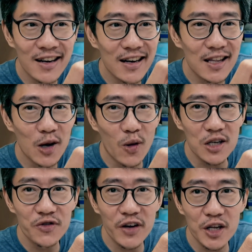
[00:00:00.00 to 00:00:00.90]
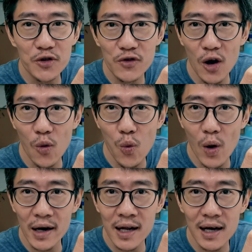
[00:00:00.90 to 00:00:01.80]
the Watch Fit, you've got
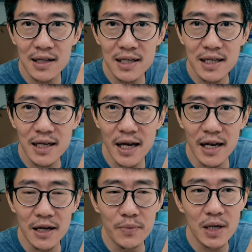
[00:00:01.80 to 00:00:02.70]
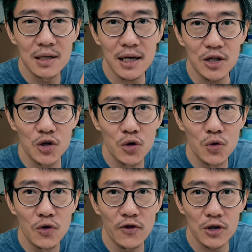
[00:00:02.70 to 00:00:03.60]
1 LED in the middle and 2
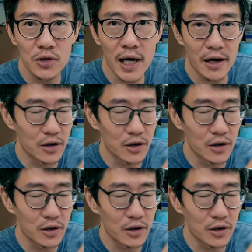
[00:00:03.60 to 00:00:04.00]
photodiodes